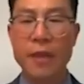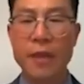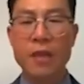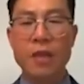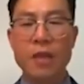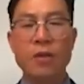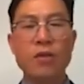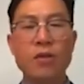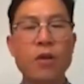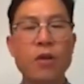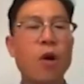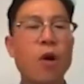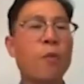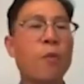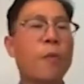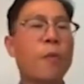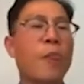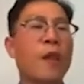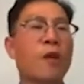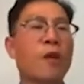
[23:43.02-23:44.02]
You
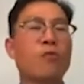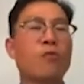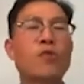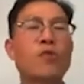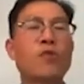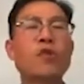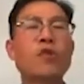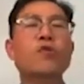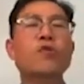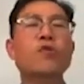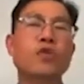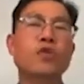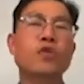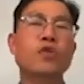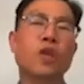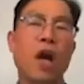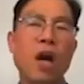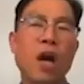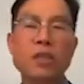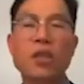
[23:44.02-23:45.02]
know, we used to
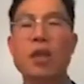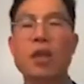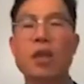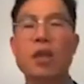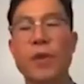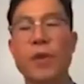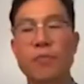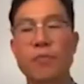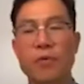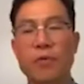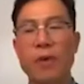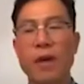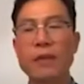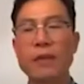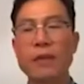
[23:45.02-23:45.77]
contact people, right?